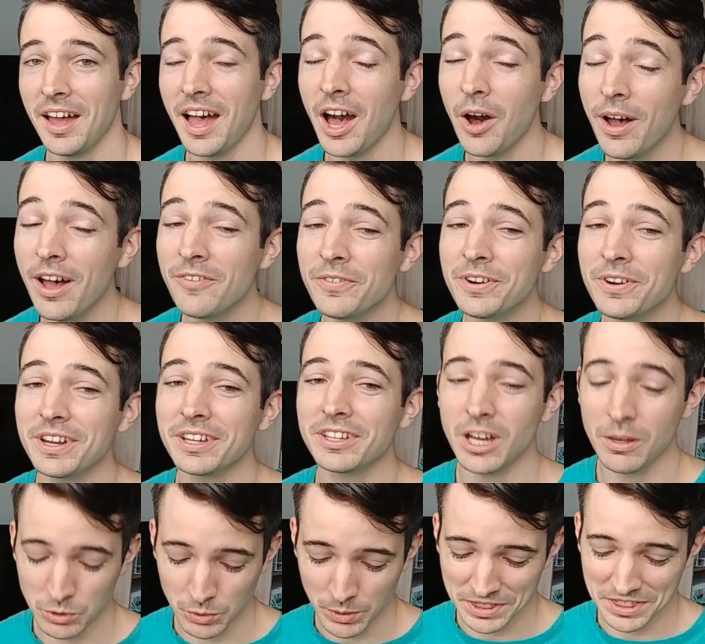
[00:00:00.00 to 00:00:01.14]
However, it
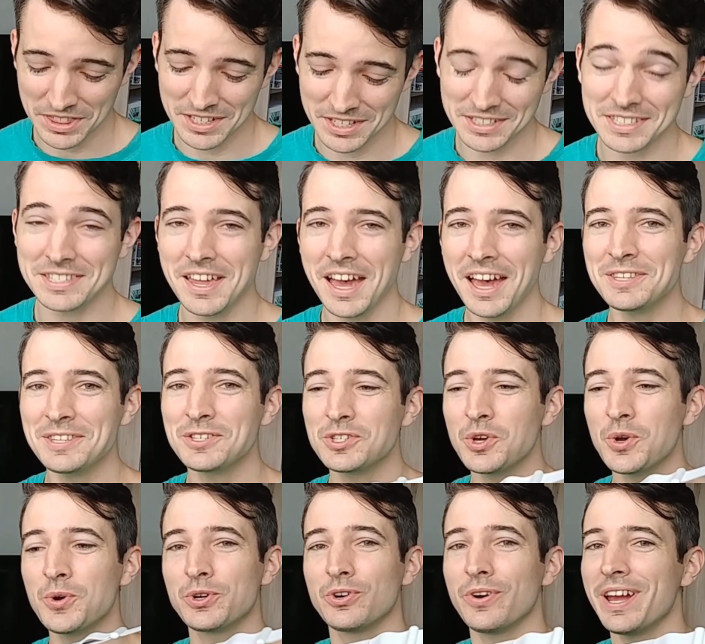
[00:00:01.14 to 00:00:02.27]
comes with this not
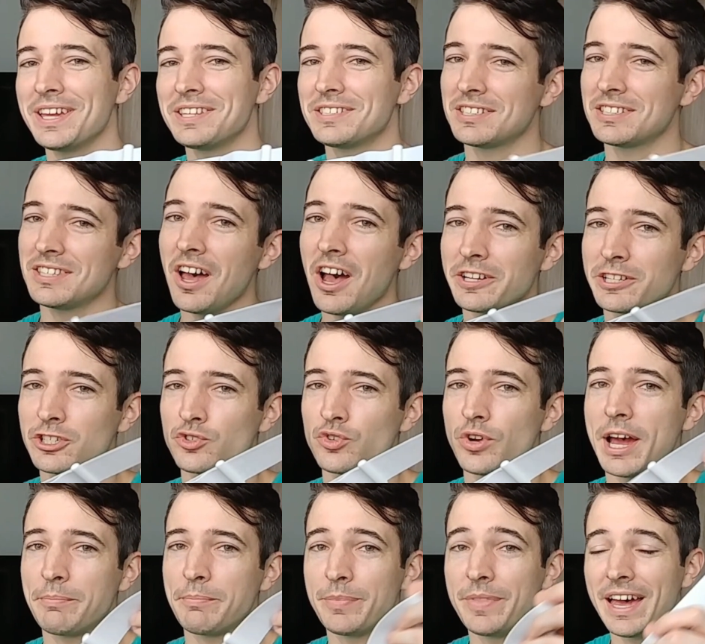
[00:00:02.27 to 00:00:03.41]
so great stock
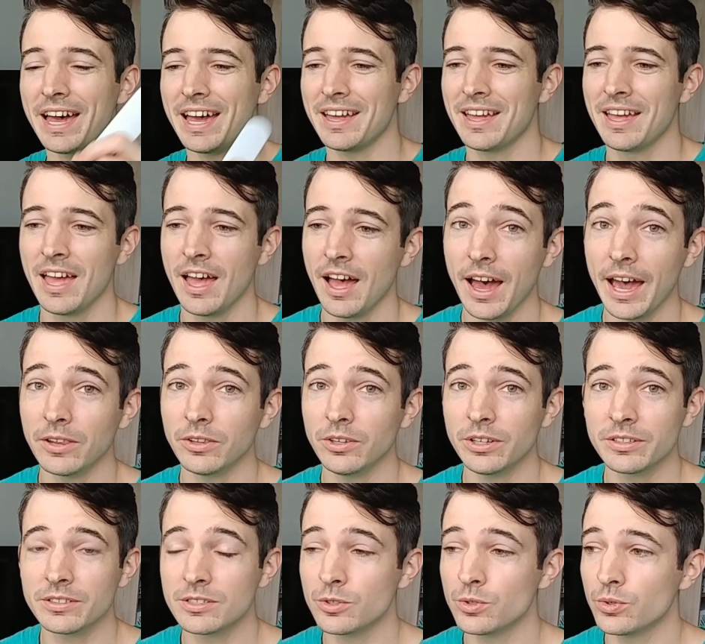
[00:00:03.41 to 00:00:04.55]
strap that I
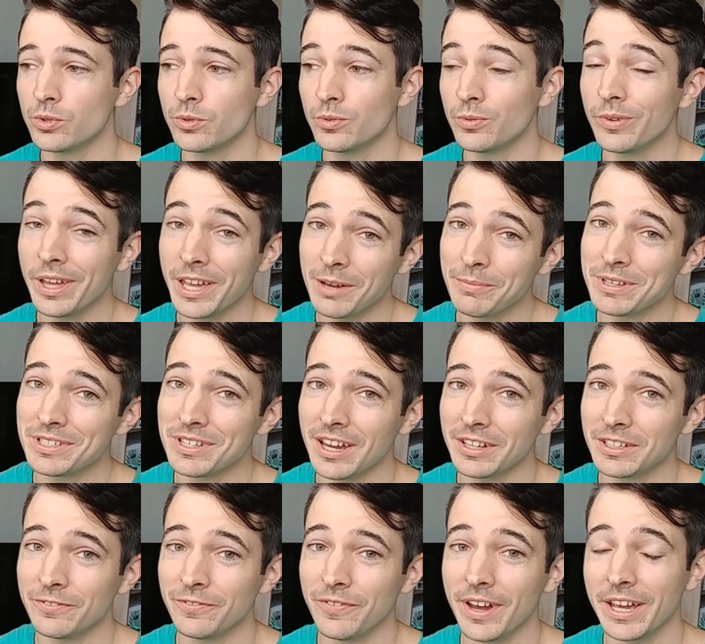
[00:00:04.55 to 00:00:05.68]
looked to Amazon
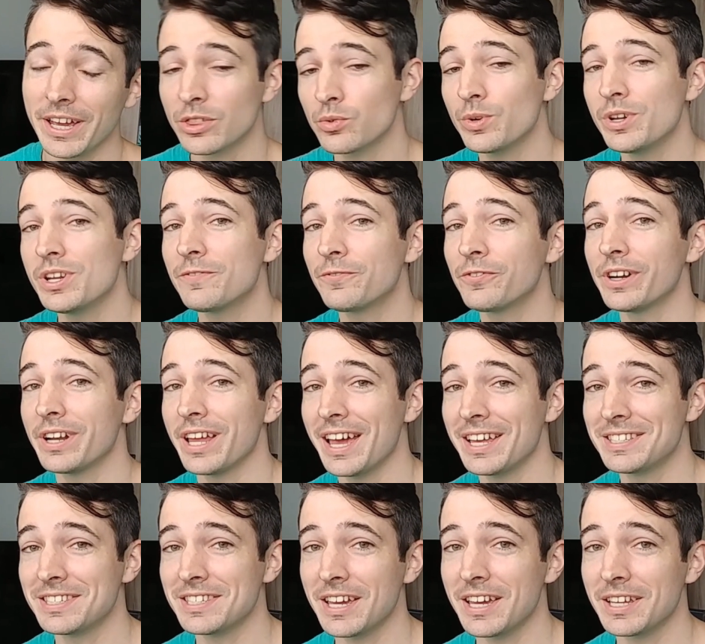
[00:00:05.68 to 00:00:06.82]
to find three different
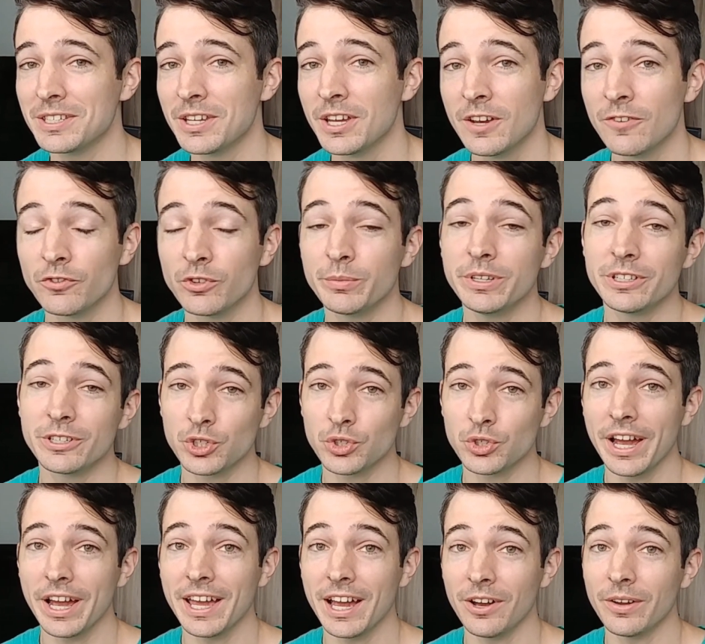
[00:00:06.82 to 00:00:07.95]
headsets for me to
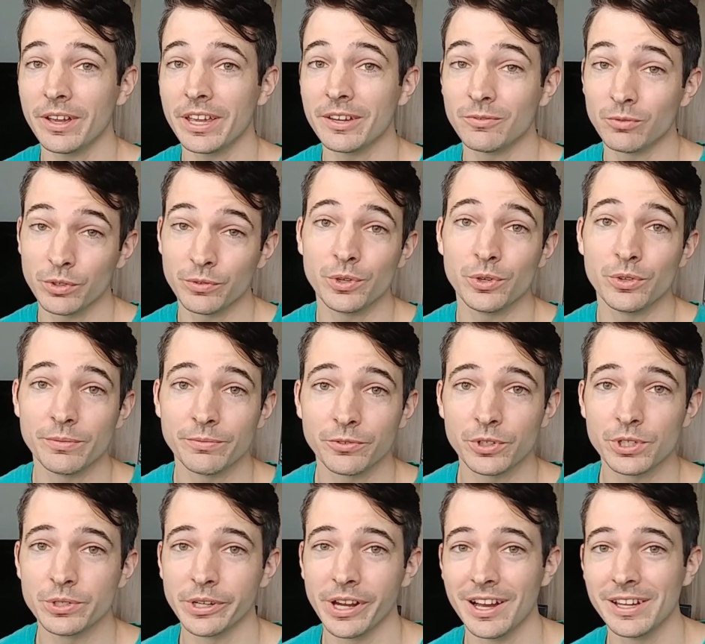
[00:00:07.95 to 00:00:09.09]
try out and review them for
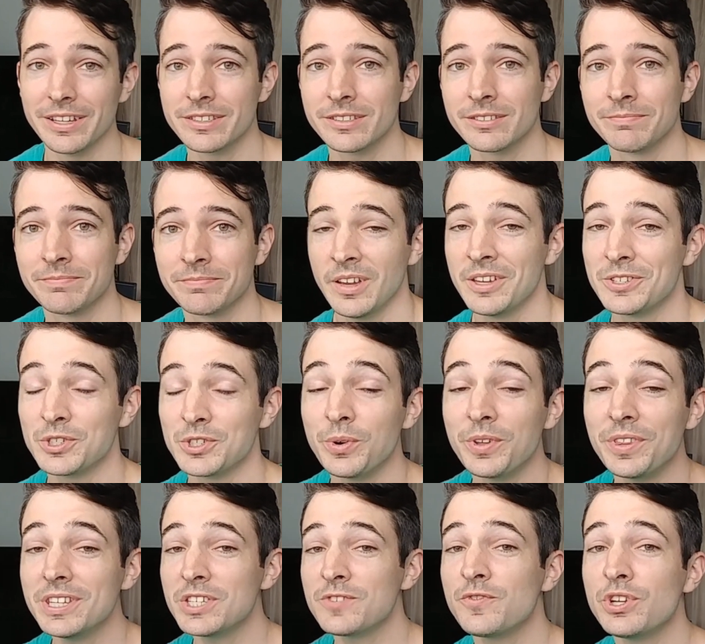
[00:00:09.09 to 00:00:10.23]
you guys. So in
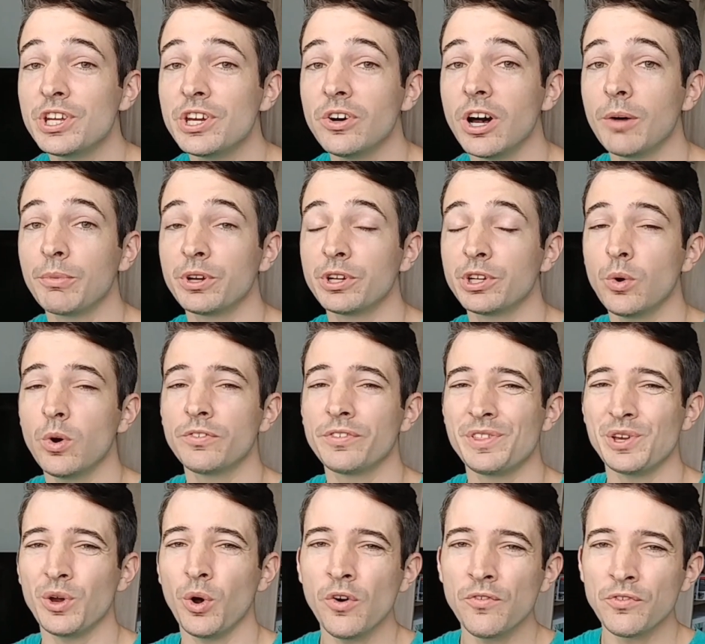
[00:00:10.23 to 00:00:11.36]
this video, I'm gonna go over
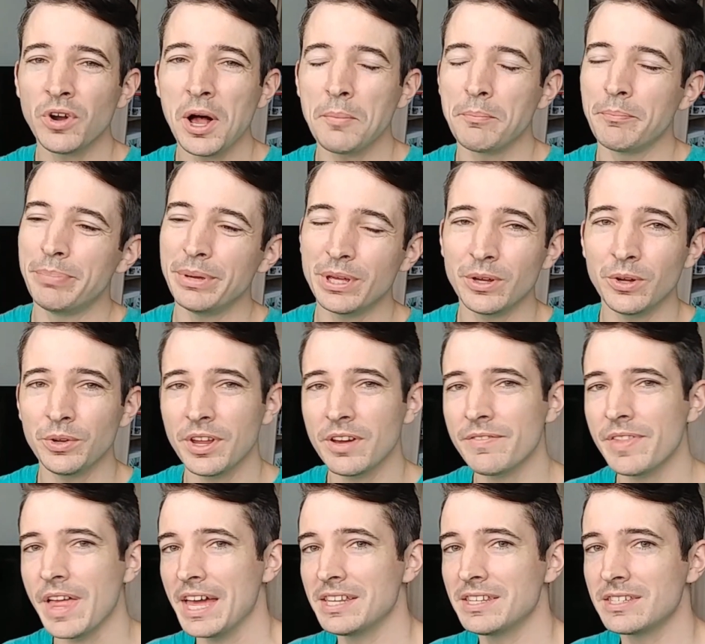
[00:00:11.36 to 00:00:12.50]
the overall build of
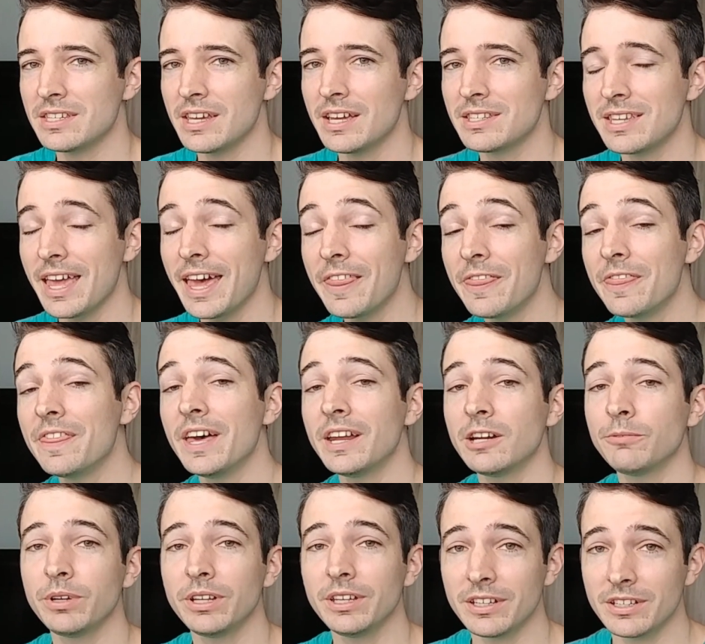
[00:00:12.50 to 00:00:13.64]
the headsets and then I'm
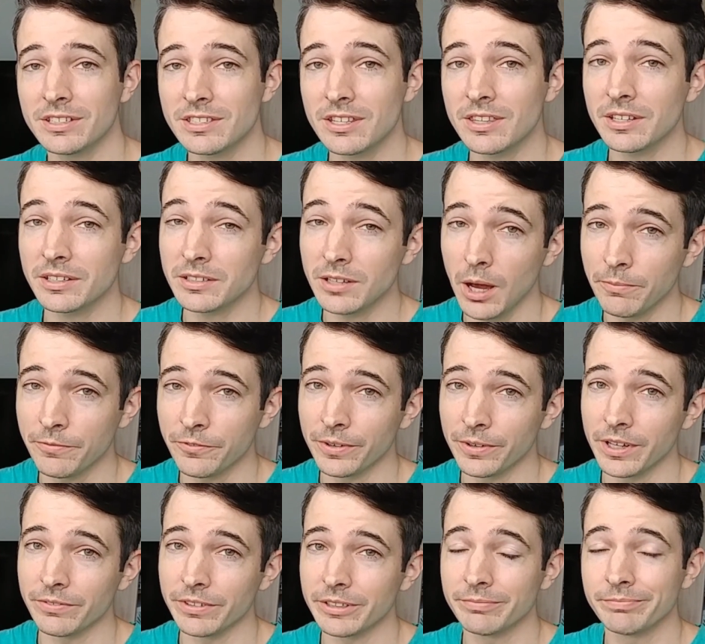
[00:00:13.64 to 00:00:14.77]
gonna get into the comfort of it.